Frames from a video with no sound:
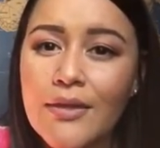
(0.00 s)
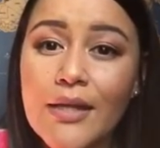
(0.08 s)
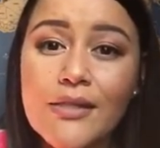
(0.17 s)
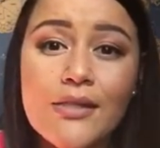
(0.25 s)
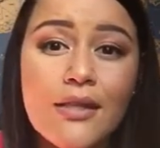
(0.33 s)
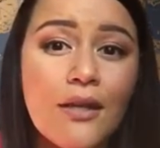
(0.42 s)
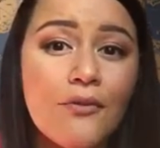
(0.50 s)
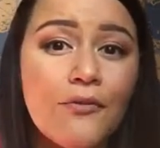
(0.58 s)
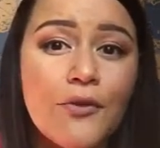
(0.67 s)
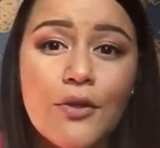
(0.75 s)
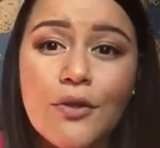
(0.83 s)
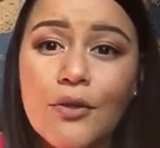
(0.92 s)
That's
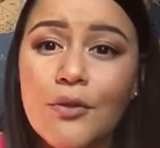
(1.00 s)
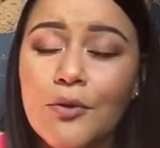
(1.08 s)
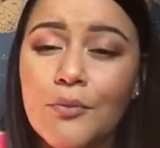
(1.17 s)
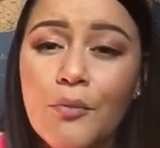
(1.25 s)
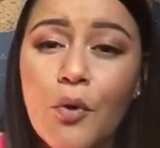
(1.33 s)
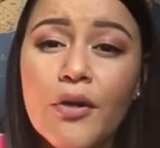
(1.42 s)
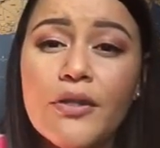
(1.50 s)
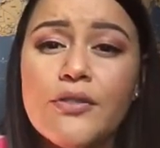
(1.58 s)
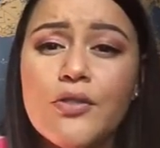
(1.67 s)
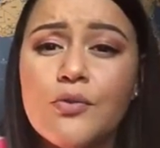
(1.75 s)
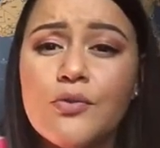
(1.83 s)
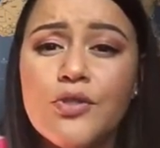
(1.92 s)
if you're more
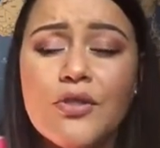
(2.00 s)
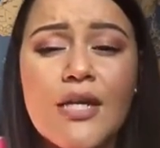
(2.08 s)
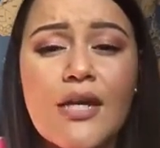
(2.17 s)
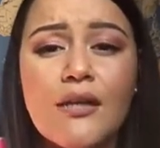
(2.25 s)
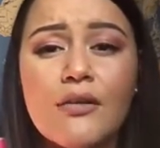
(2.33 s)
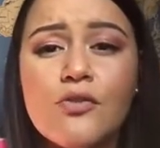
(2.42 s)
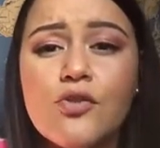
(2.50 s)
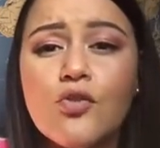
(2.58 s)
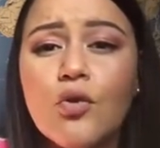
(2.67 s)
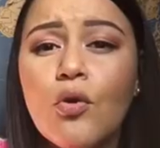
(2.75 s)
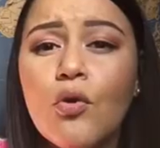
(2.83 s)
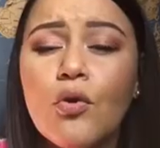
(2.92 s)
into just taking a
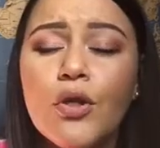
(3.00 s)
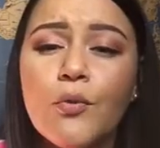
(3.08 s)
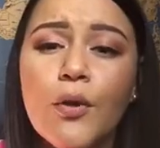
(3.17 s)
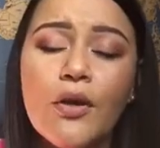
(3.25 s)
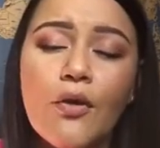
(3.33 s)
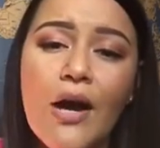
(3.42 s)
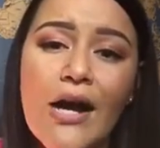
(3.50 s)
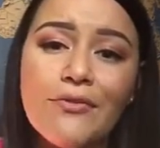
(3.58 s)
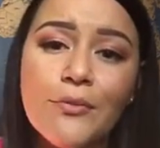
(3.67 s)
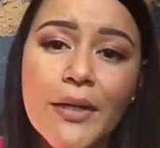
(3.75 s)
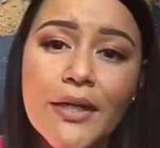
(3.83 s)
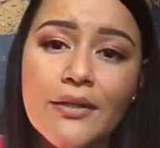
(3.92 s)
stroll, or you want to go have
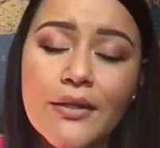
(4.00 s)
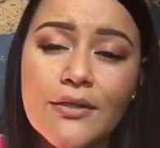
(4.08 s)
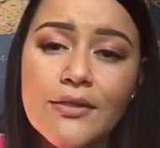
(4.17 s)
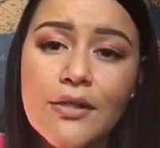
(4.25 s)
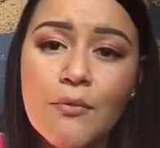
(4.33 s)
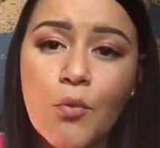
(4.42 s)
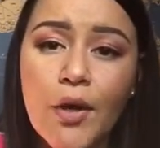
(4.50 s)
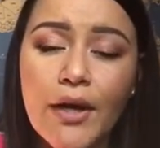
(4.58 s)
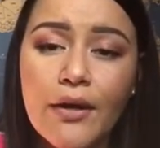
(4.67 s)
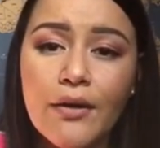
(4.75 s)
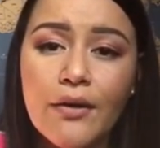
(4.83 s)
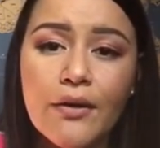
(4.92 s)
a picnic
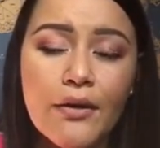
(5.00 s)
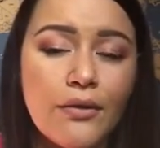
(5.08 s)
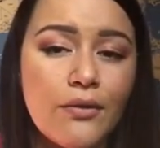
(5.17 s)
somewhere,